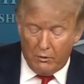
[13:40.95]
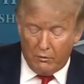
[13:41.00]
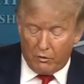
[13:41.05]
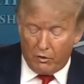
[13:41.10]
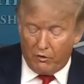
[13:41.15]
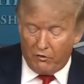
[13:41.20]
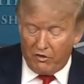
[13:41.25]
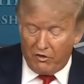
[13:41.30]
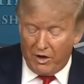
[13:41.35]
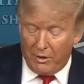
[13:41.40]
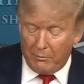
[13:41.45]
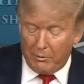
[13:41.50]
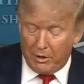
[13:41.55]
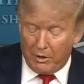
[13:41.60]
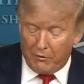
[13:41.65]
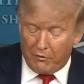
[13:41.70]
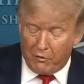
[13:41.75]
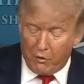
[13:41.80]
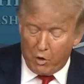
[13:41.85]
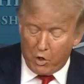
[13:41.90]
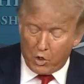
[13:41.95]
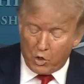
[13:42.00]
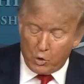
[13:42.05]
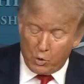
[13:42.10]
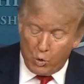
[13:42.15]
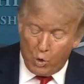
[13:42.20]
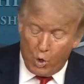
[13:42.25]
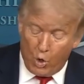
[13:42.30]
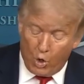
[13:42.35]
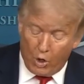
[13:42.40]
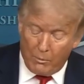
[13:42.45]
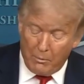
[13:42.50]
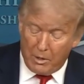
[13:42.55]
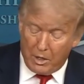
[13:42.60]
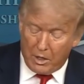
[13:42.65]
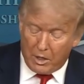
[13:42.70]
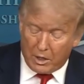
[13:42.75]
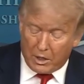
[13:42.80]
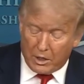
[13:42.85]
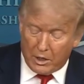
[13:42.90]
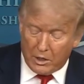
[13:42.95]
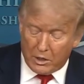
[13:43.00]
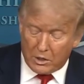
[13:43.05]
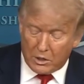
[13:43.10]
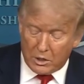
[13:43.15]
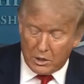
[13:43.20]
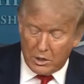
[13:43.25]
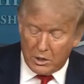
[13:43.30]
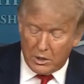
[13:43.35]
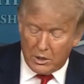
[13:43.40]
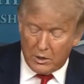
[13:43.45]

for a family of four to all Americans.